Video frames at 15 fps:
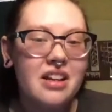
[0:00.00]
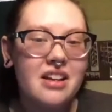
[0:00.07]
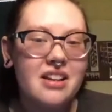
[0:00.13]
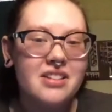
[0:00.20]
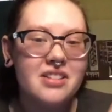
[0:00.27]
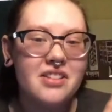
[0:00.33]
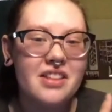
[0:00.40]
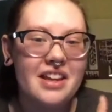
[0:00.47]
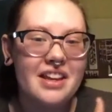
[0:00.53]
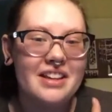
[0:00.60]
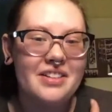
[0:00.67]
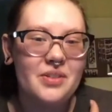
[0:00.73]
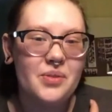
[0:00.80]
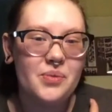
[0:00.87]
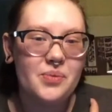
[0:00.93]
so that
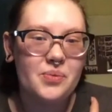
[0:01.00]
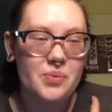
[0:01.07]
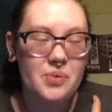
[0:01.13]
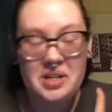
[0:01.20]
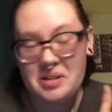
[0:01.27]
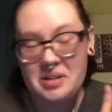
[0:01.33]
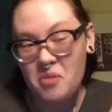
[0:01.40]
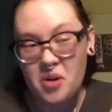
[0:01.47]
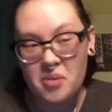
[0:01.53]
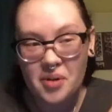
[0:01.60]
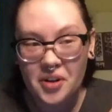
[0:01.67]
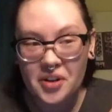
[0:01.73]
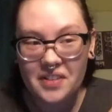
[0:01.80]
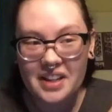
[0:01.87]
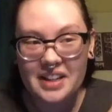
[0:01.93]
we're more
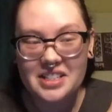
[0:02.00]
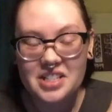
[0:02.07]
motivated